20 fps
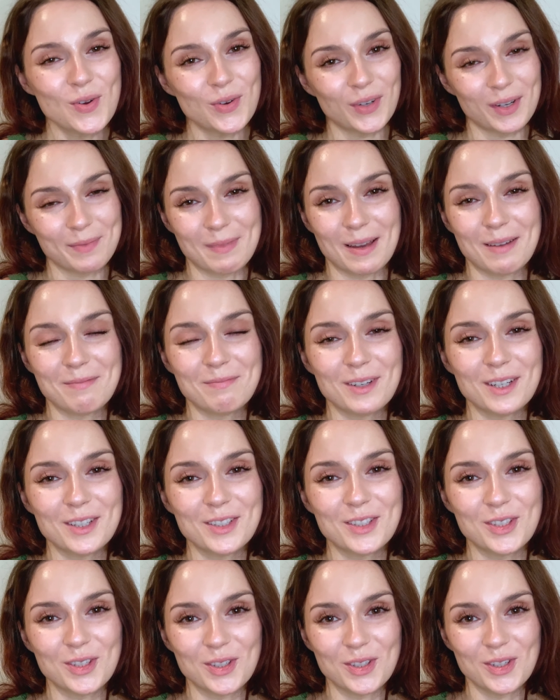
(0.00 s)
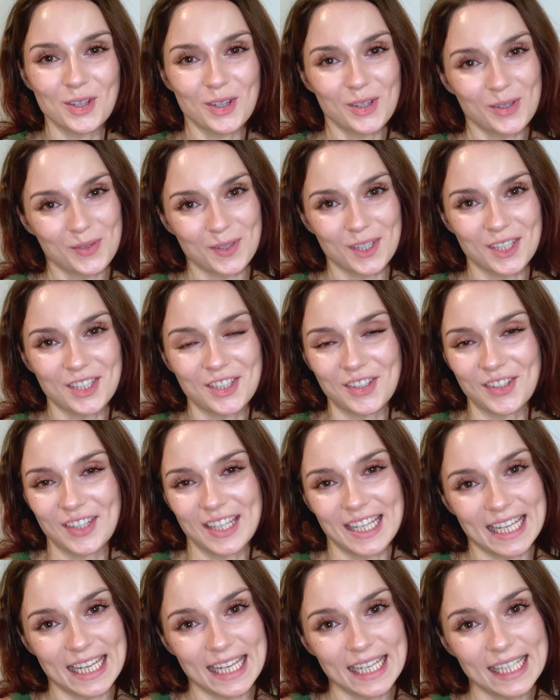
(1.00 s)
Remember to know what you
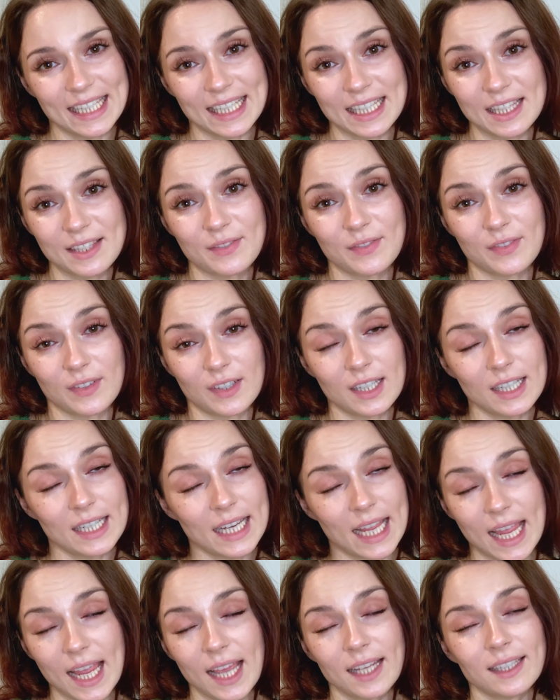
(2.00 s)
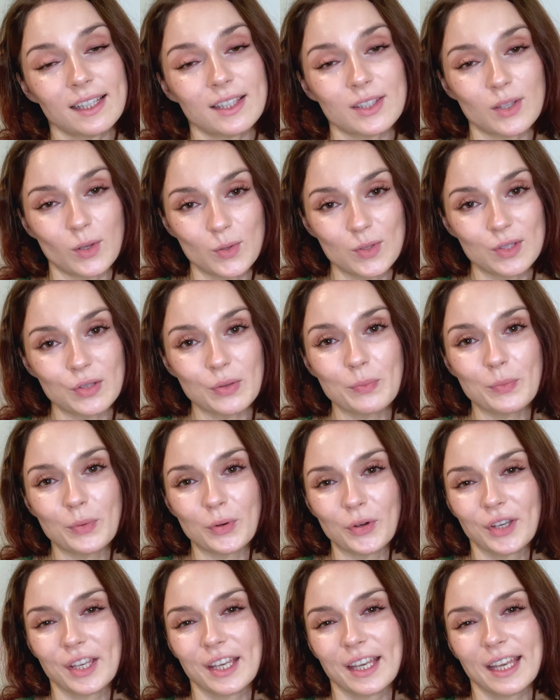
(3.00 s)
eat. It's fun and it's also
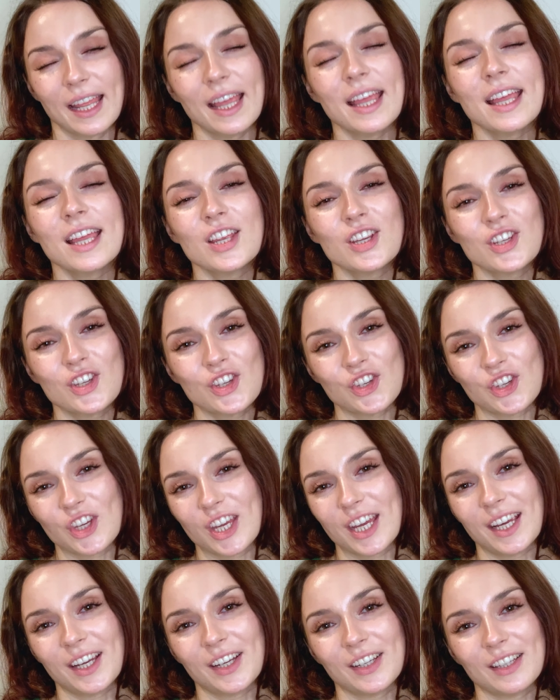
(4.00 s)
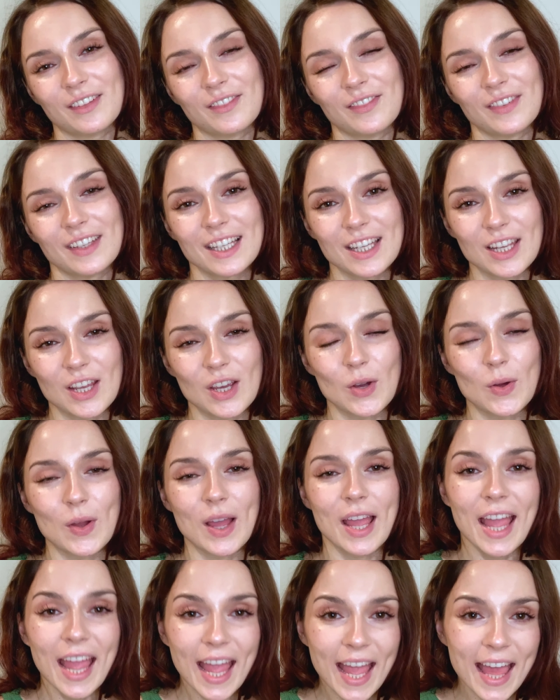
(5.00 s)
important. Share the video
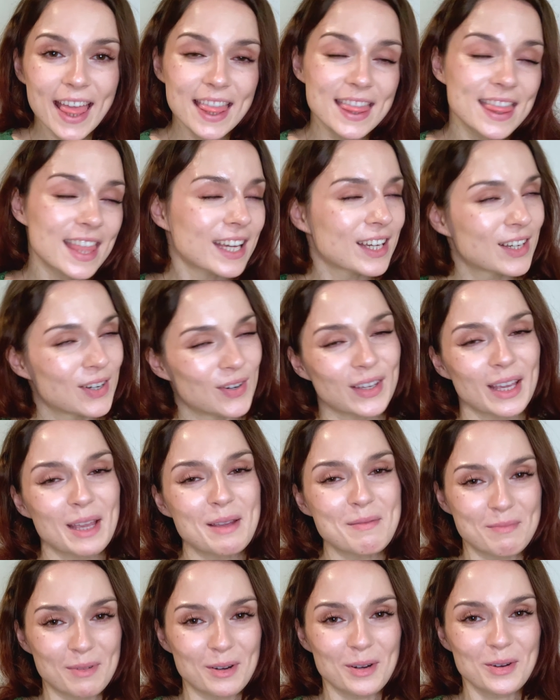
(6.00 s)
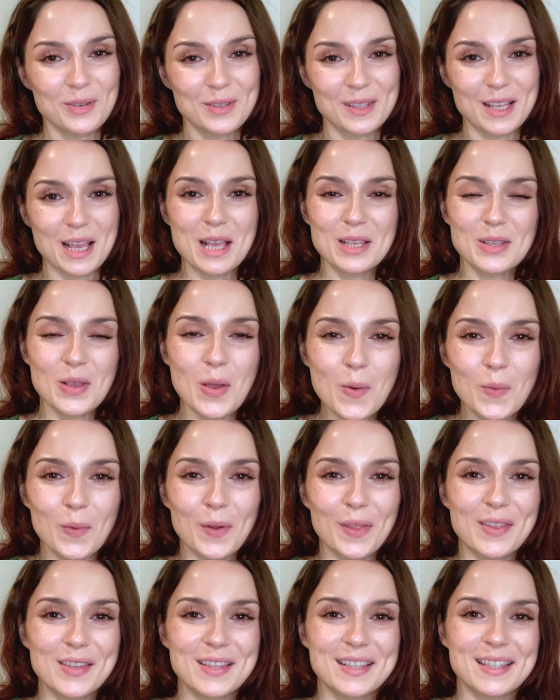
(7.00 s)
and the cooking process
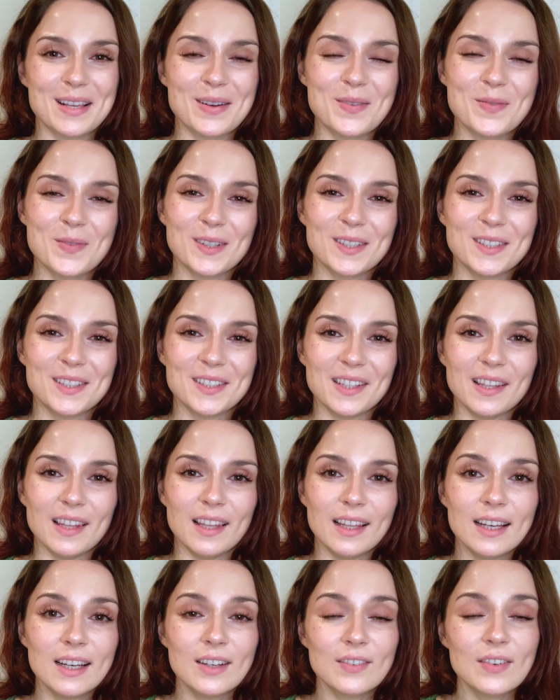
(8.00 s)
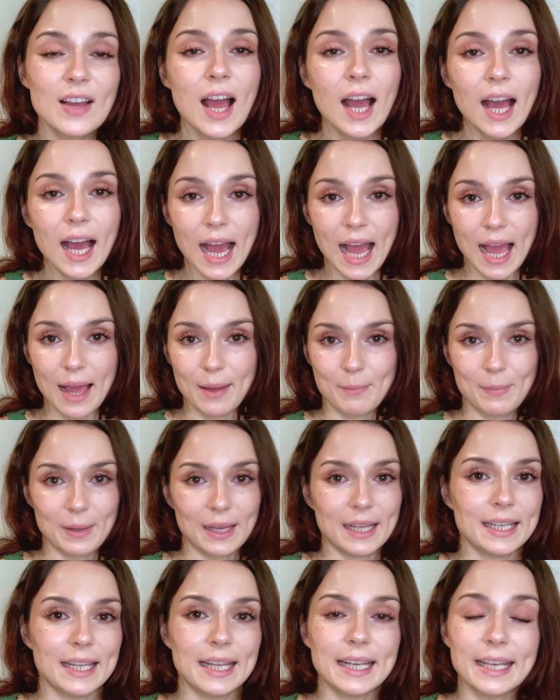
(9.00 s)
with someone you love. I
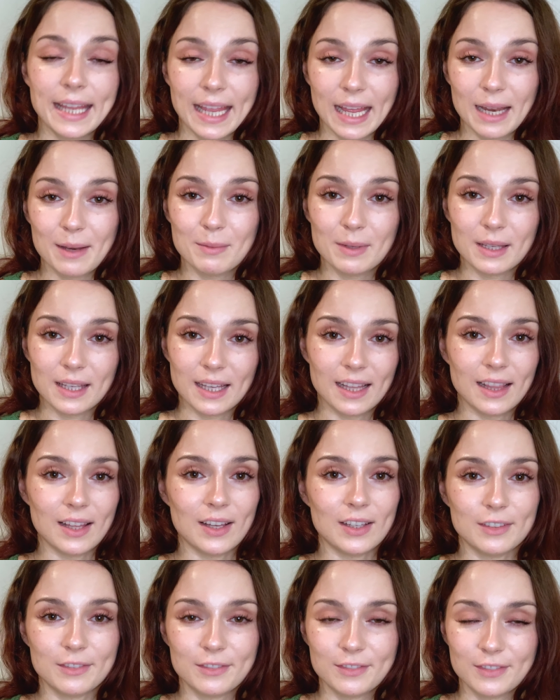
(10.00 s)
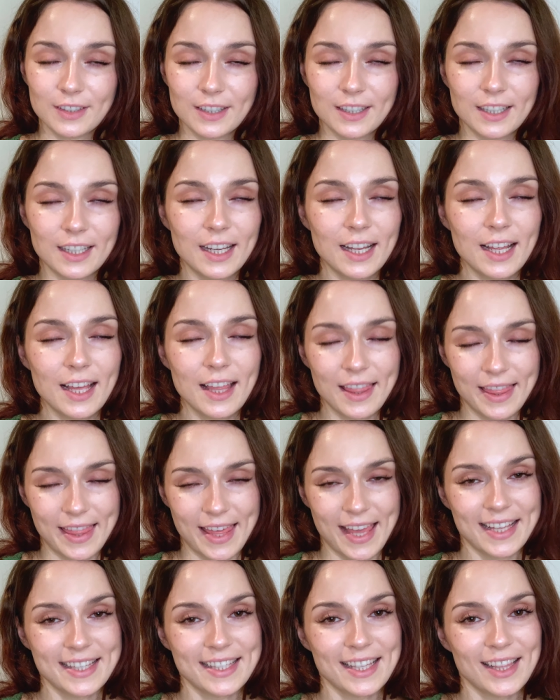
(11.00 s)
bet it can be a lot of fun.
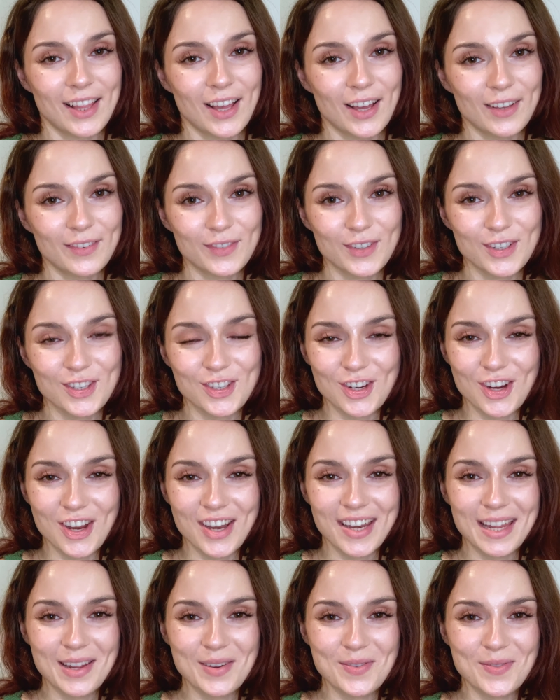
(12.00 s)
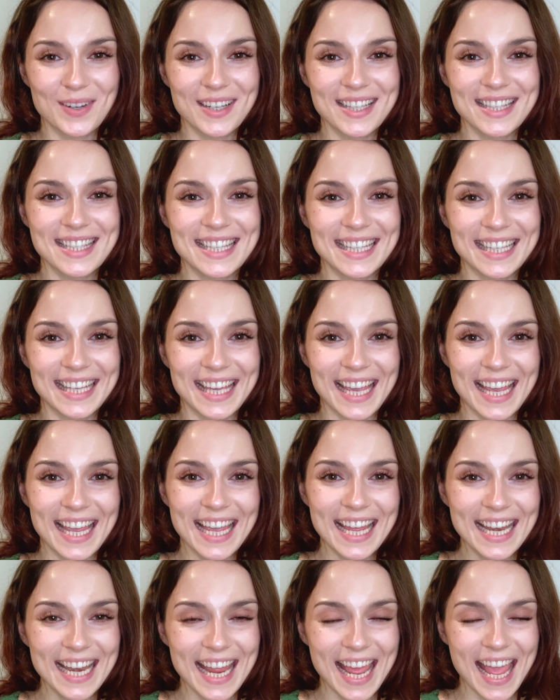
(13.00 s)
Thanks a lot for joining once
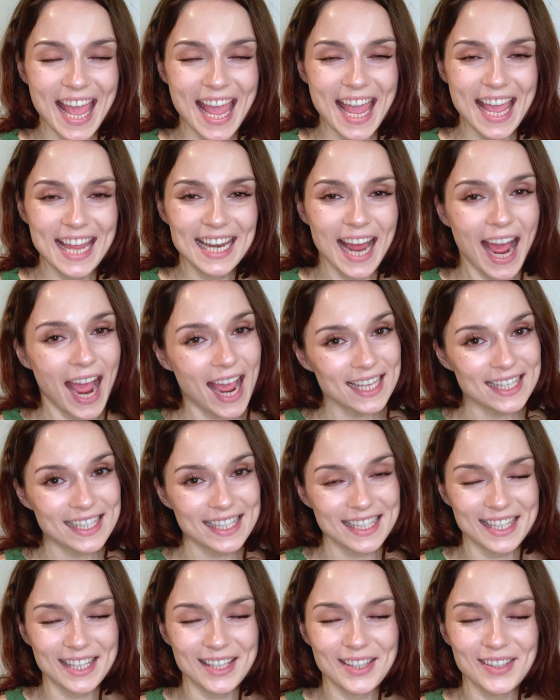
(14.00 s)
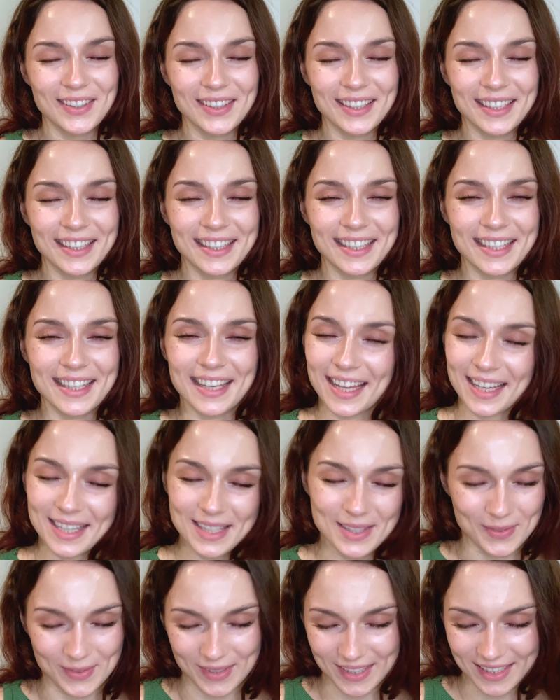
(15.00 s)
again, and I see you in the
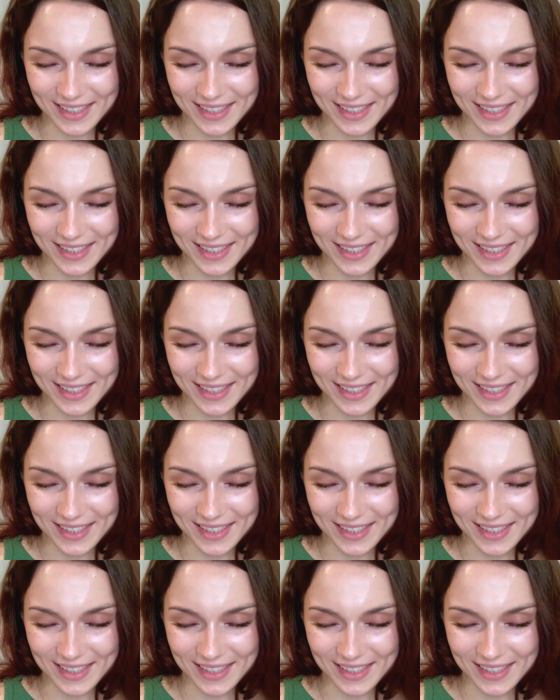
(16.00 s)
next one.